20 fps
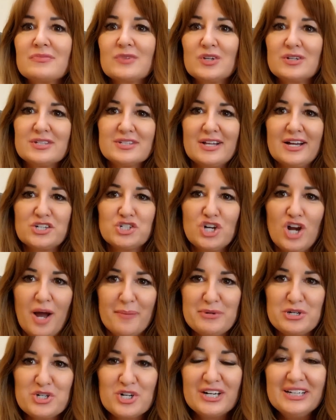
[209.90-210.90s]
It's not
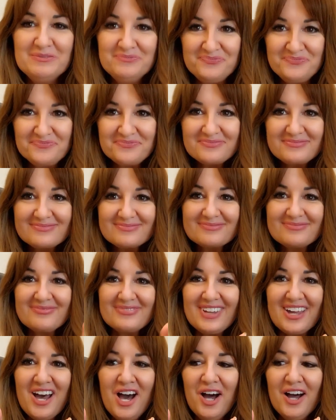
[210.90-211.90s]
geometry.
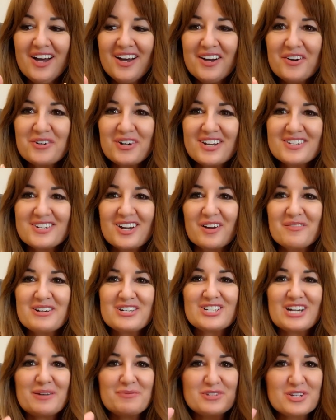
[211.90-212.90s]
I'm not talking about
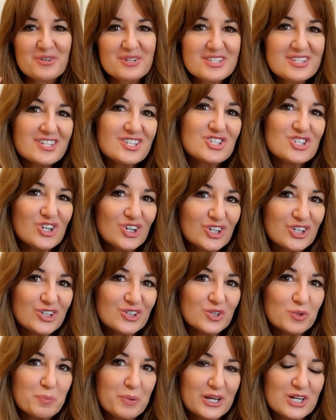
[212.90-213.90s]
shape. So it's this
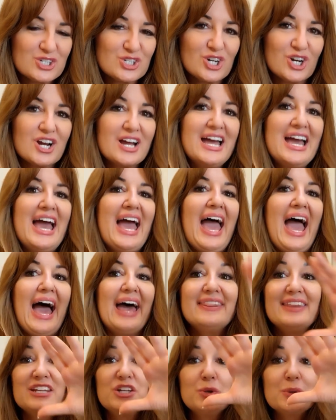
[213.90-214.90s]
circular picture,
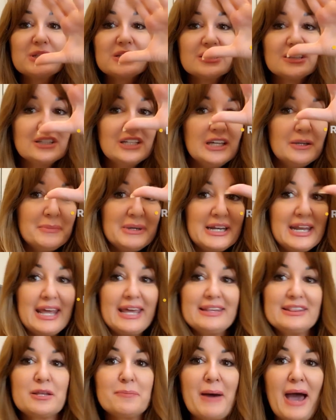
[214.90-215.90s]
and then you
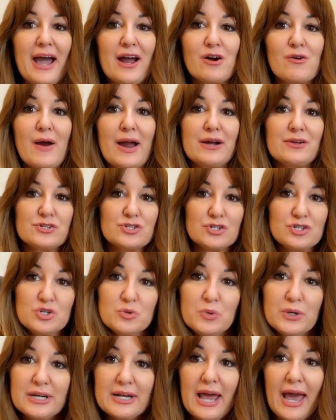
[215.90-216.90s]
eliminate the background. So you
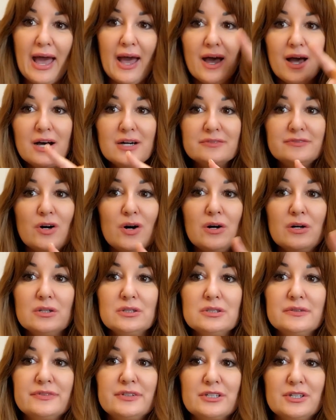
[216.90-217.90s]
wouldn't have
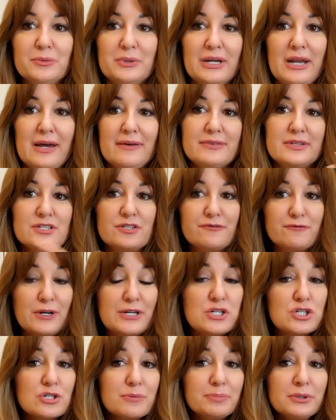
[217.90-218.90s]
you wouldn't have this
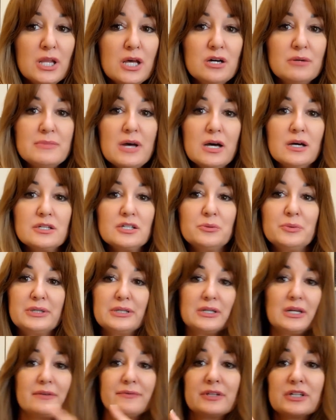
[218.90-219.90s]
French diploma, you
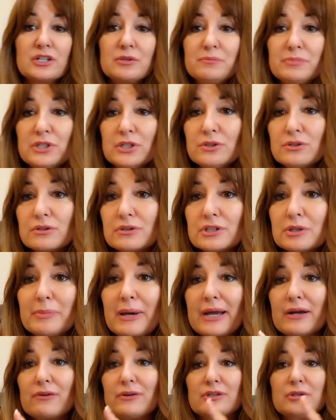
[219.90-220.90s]
wouldn't have the computer in the
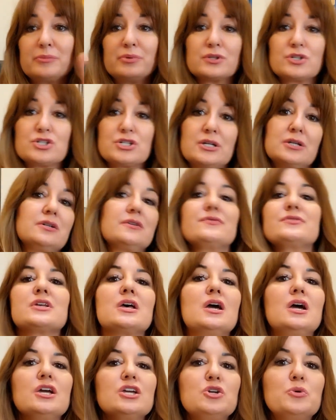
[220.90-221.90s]
background, the bookshelves,
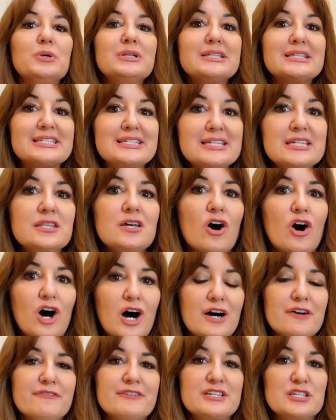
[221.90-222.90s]
you wouldn't see the
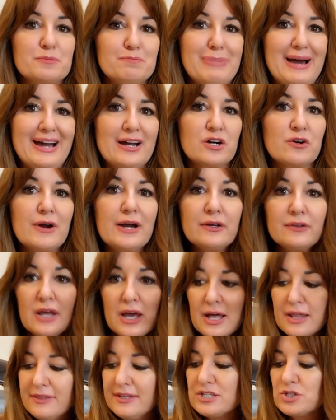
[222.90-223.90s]
office background.
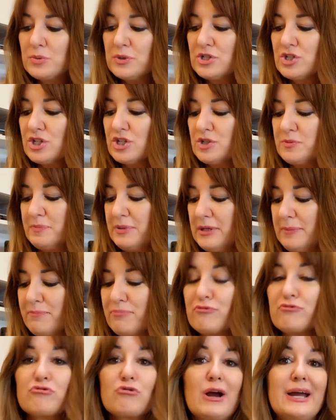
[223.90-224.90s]
This would just be
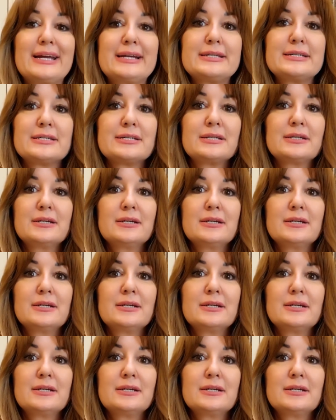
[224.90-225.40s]
bright